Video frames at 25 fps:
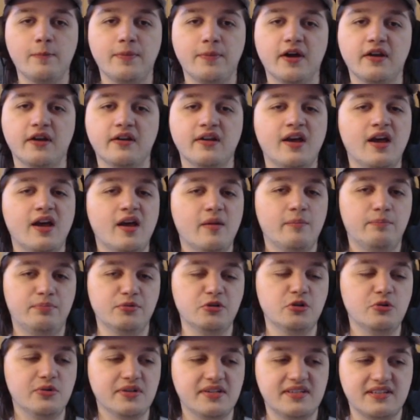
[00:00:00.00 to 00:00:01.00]
but
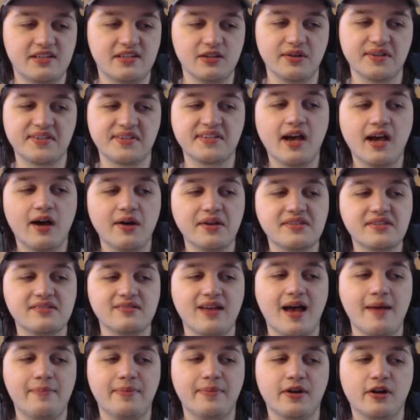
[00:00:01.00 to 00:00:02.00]
Boo is still a solid
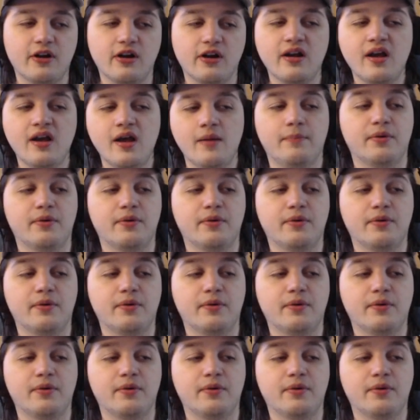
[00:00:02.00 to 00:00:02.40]
slap hitter,